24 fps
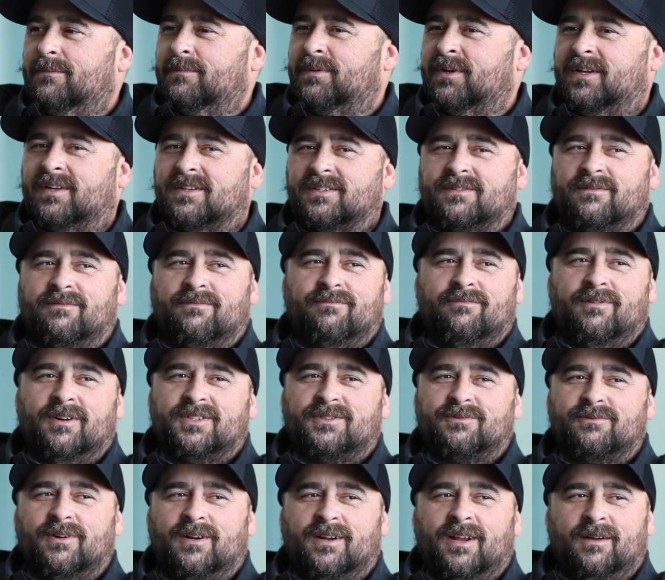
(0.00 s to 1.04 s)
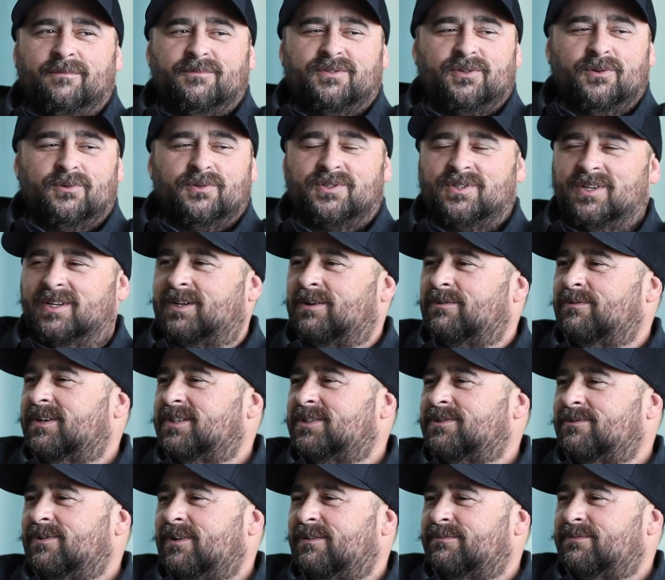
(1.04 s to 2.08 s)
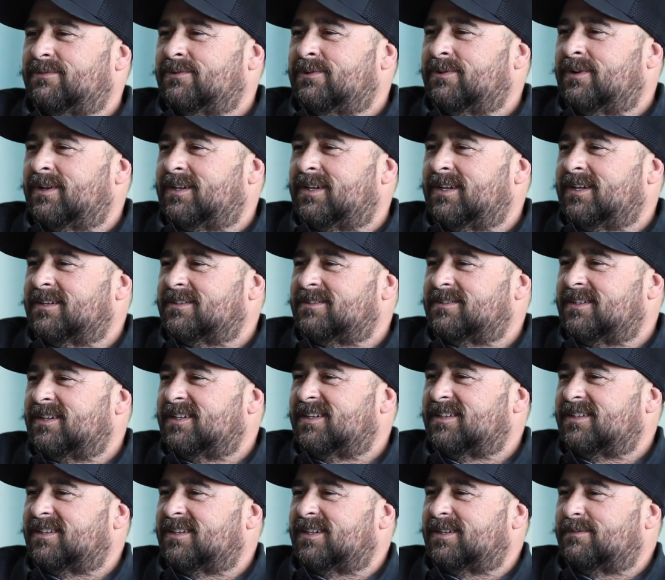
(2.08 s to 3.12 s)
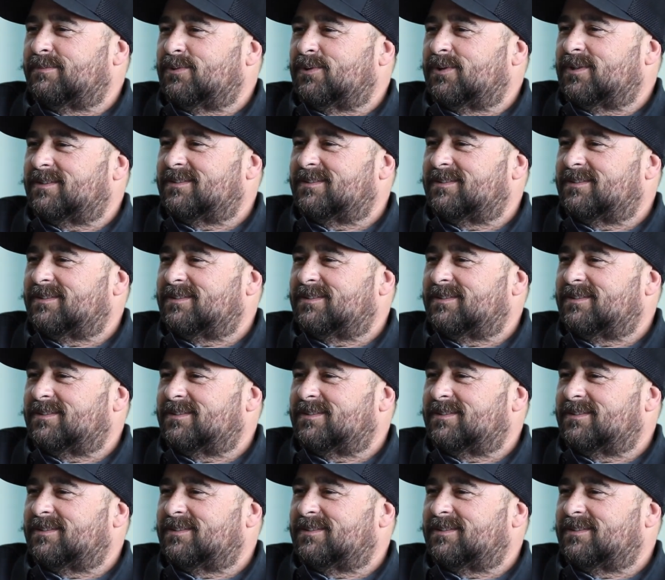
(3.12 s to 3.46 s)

Because the restaurant, I'm so sick of restaurant food, I can't stand it anymore.